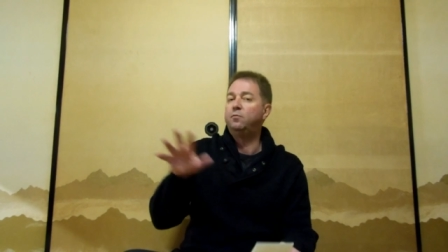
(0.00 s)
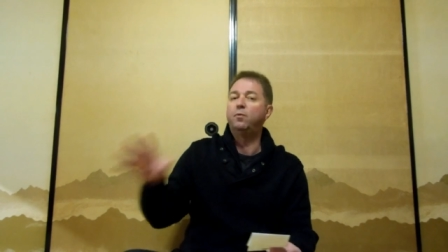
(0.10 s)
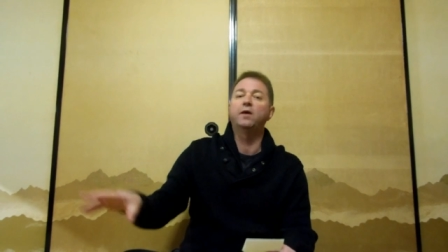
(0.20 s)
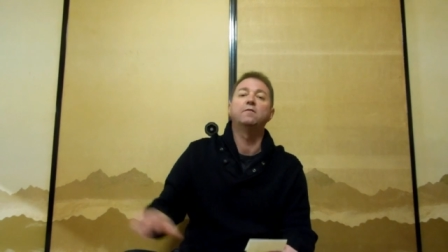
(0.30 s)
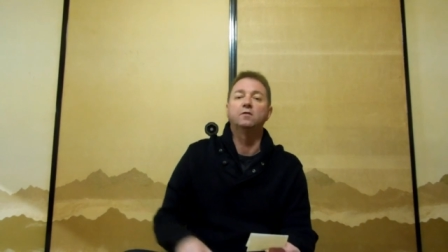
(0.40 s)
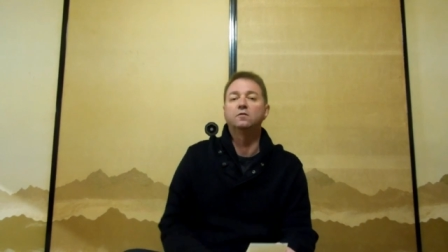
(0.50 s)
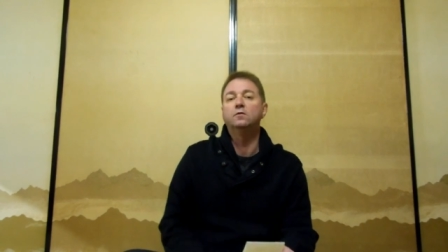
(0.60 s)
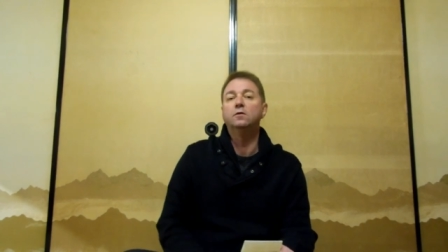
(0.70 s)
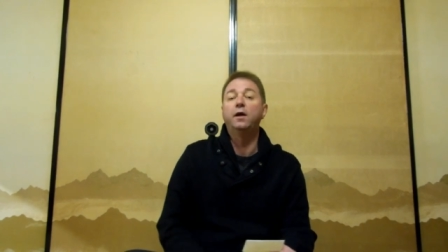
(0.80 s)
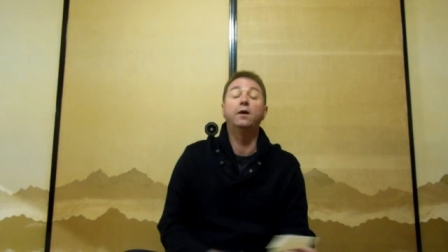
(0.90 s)
breakfast.
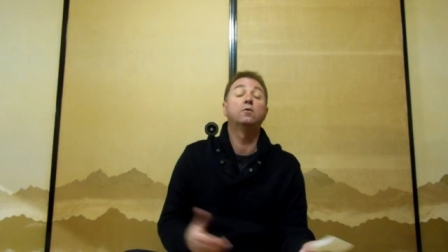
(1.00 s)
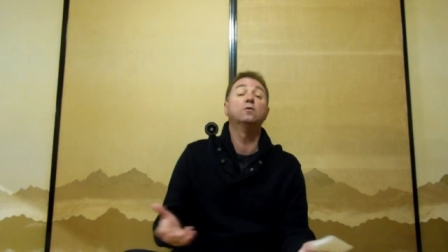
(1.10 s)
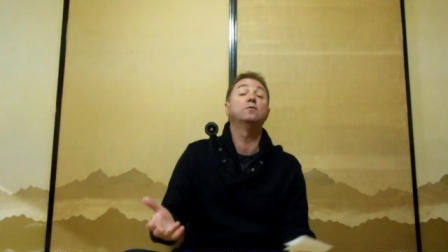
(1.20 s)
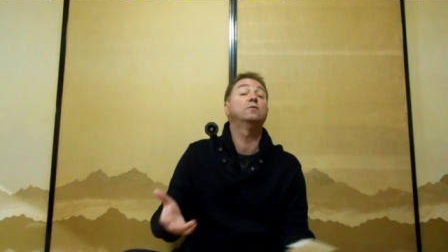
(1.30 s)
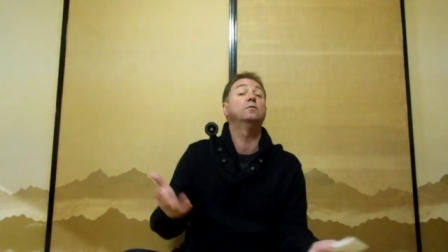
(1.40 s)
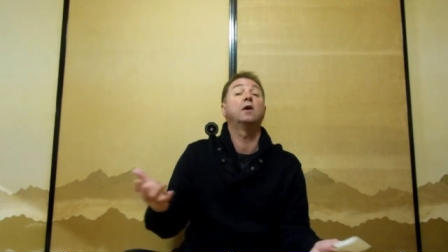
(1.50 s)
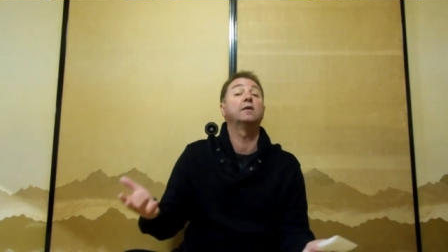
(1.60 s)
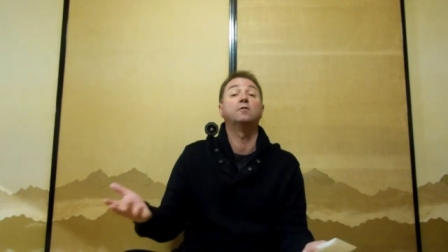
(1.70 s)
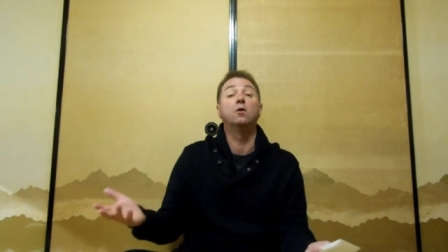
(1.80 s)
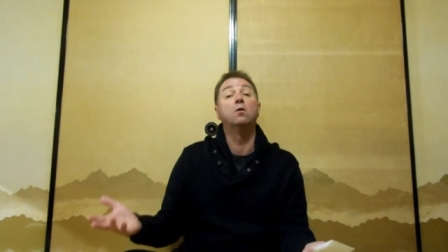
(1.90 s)
And of course
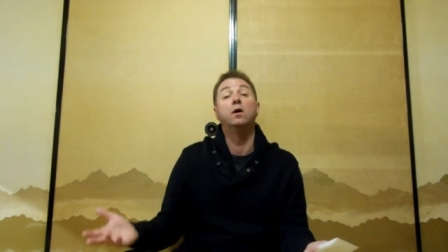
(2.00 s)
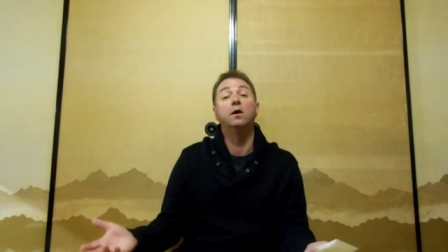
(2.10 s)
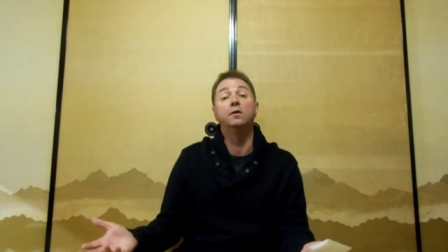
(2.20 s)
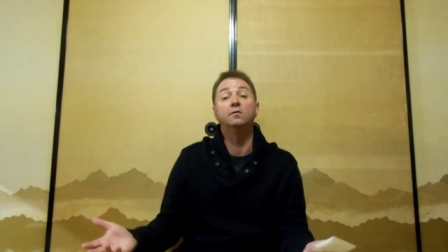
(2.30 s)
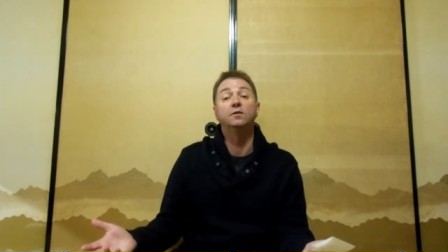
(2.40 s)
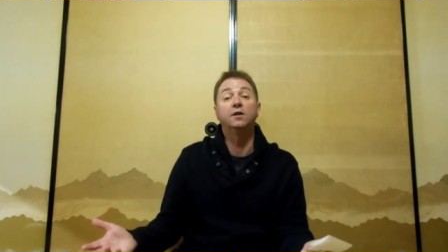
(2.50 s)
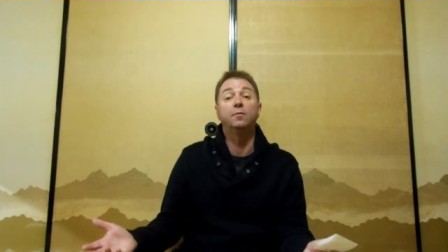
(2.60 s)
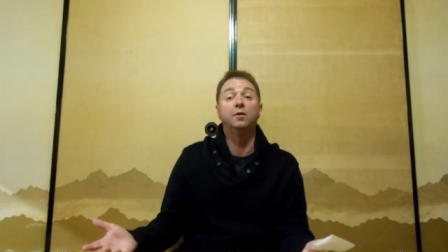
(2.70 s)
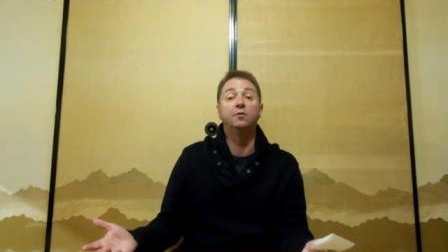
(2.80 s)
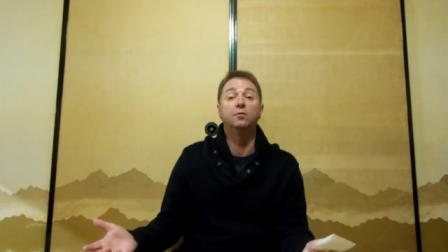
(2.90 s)
asagohan is the
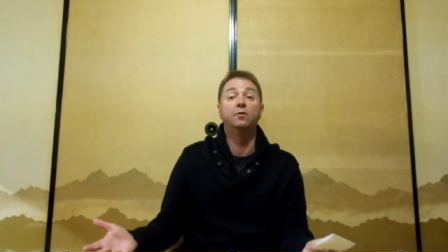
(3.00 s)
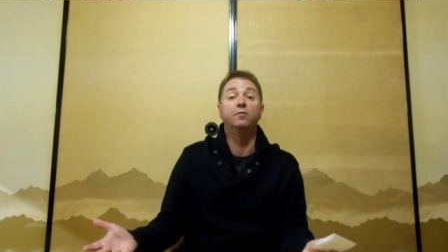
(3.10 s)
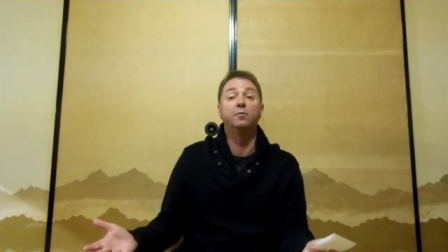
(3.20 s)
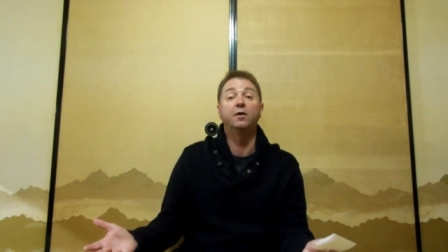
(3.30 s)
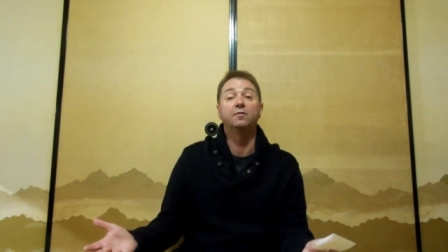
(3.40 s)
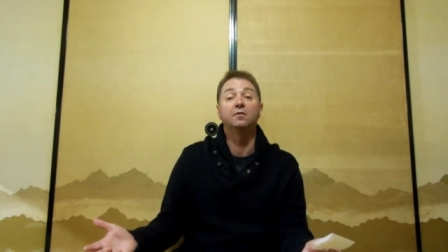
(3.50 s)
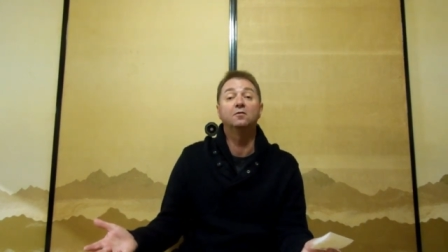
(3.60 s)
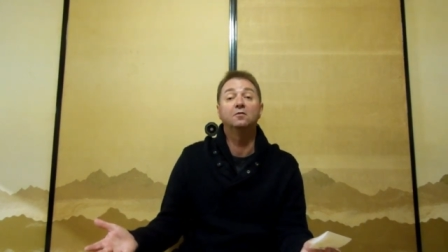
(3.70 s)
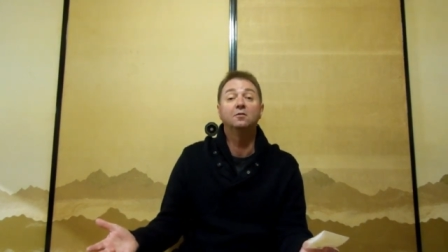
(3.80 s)
Japanese word for breakfast,